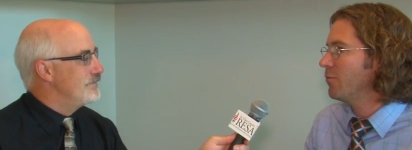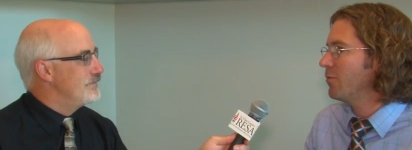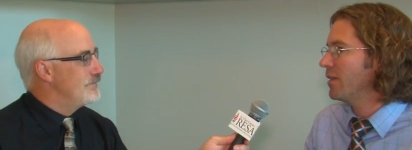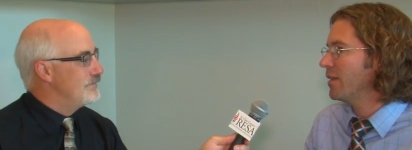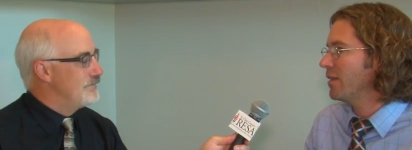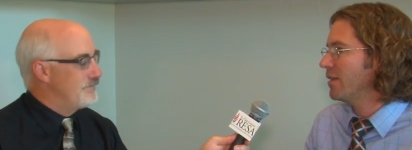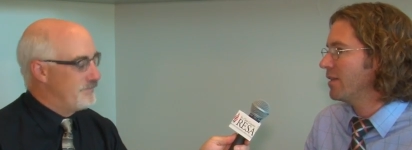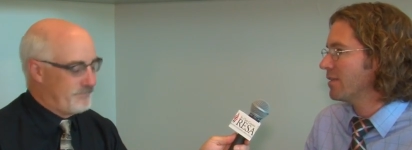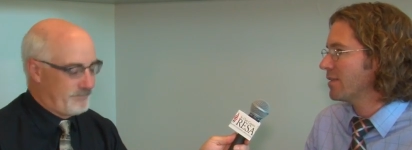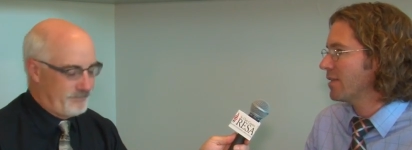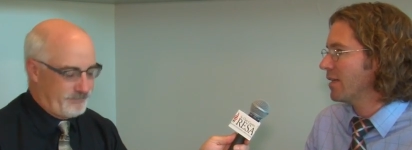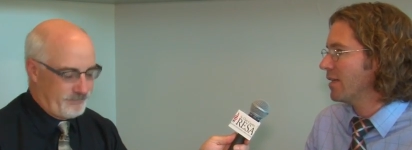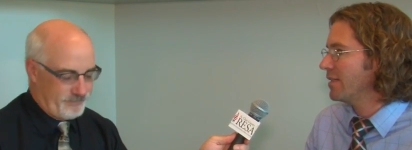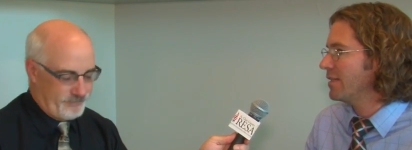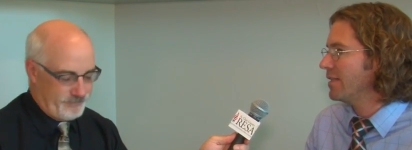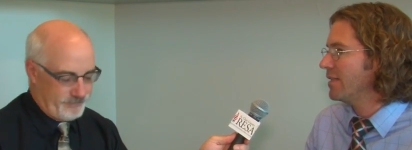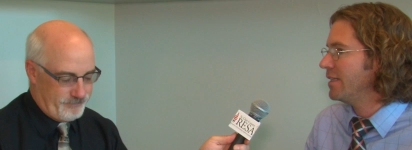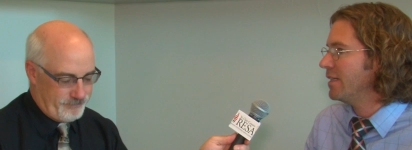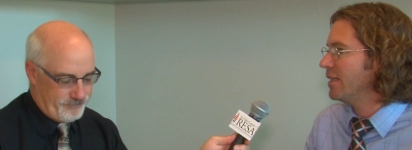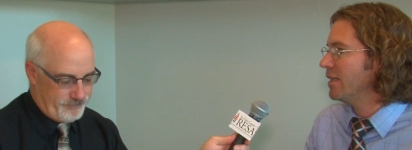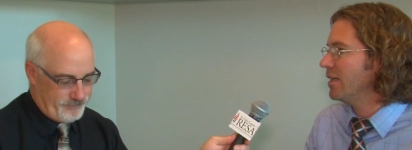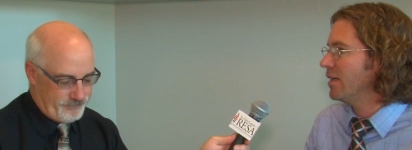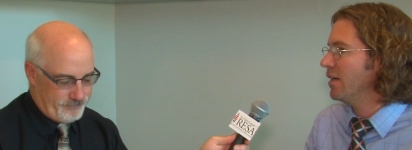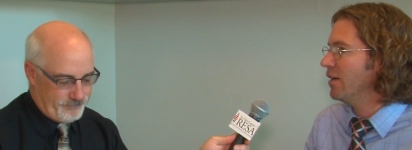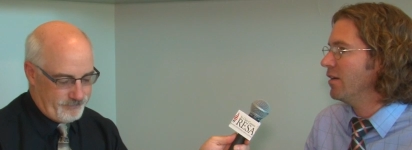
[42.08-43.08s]
Speaker 1: with this
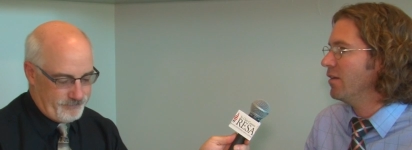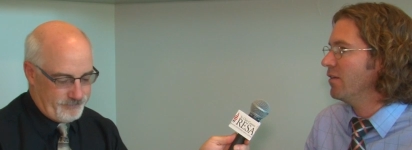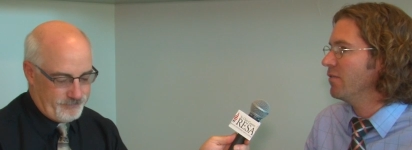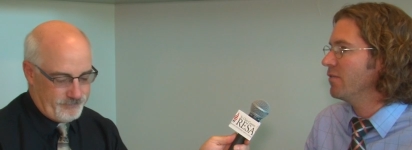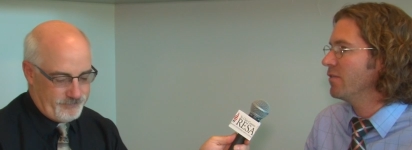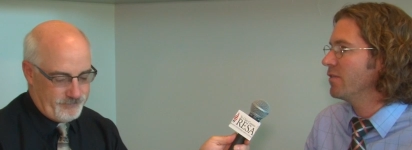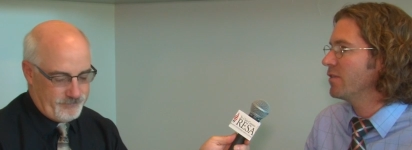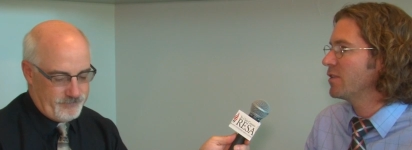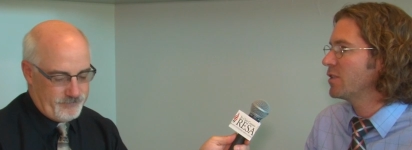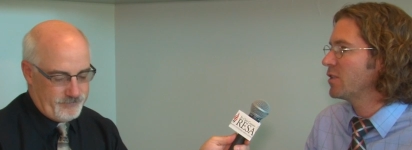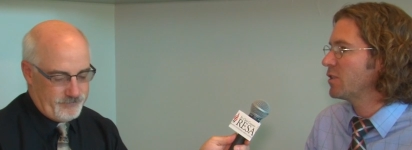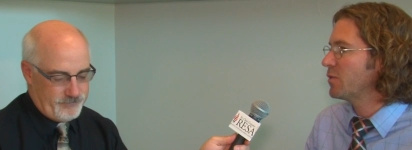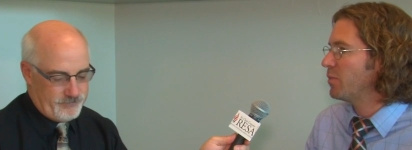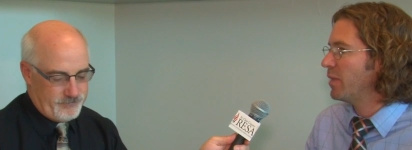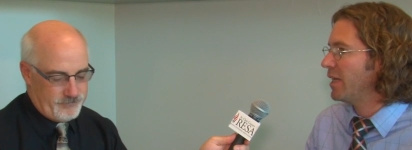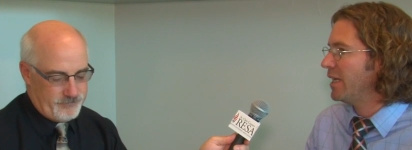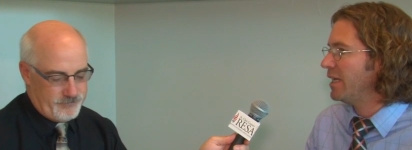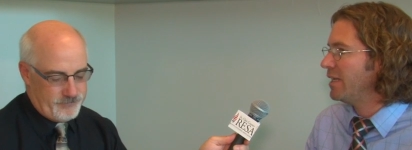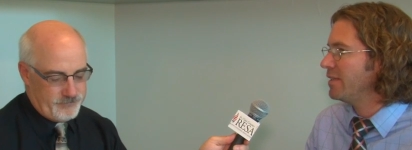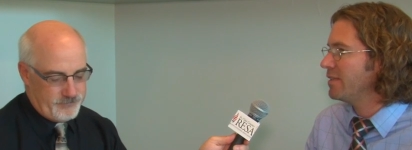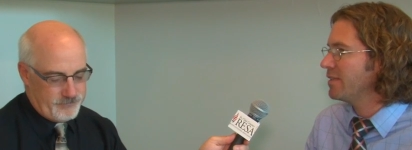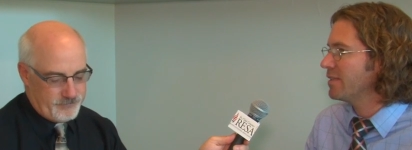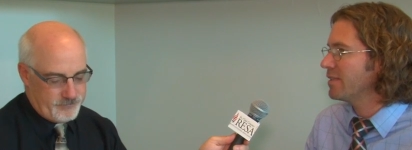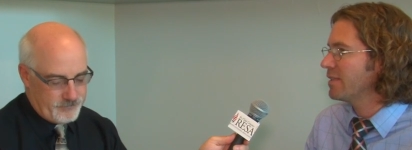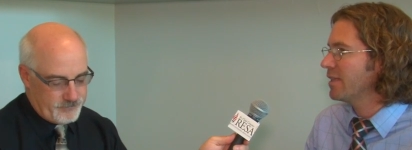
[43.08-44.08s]
idea of
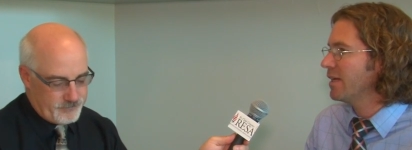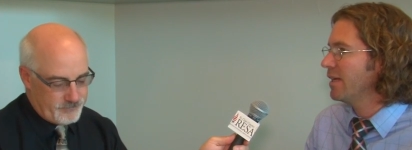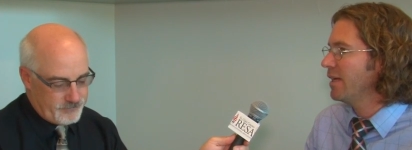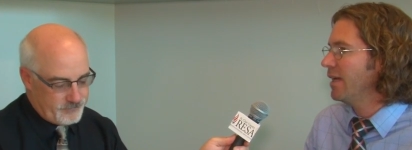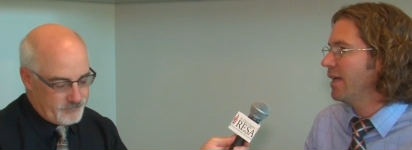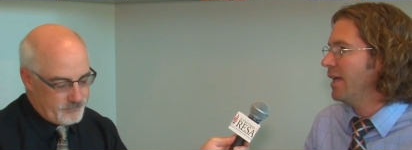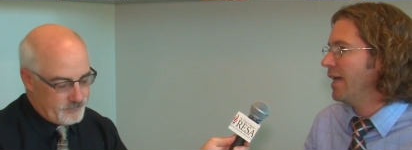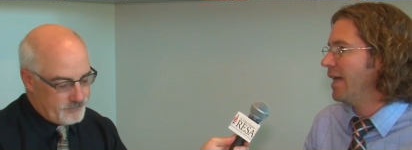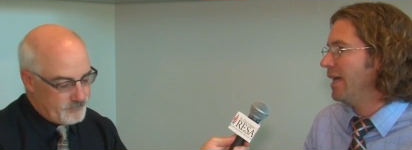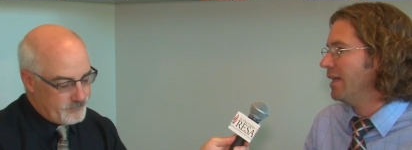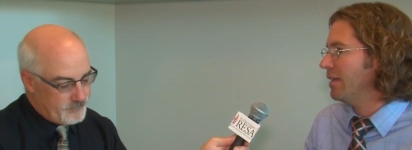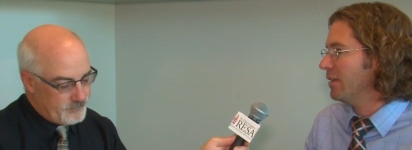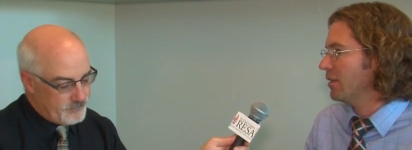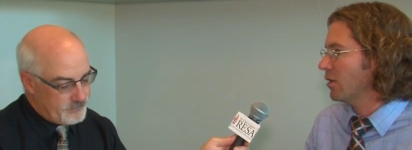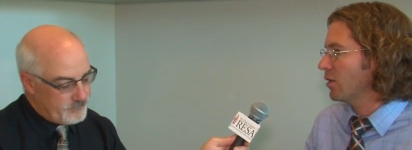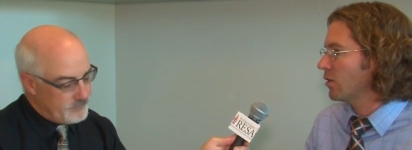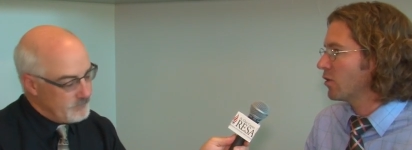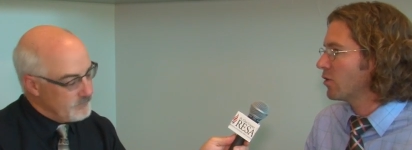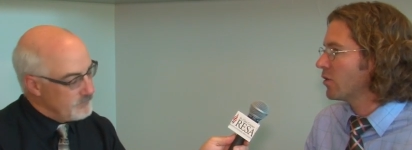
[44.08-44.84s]
space and